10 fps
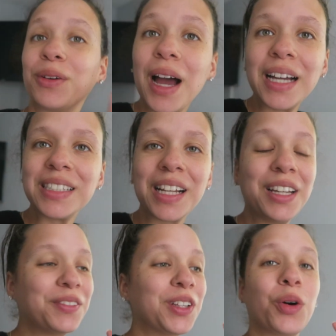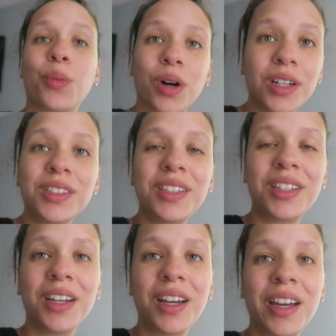you guys live in the
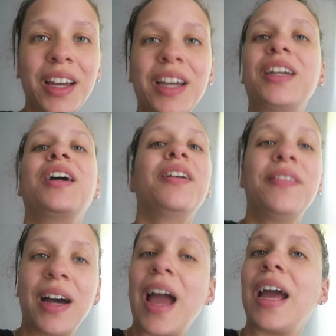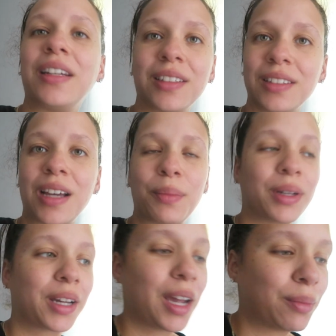woods, you're gonna find ants on top
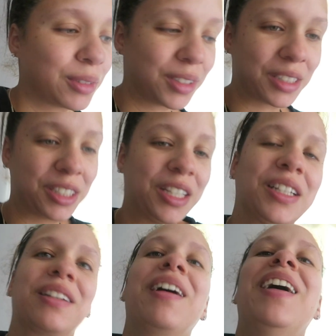of your cameras and shit.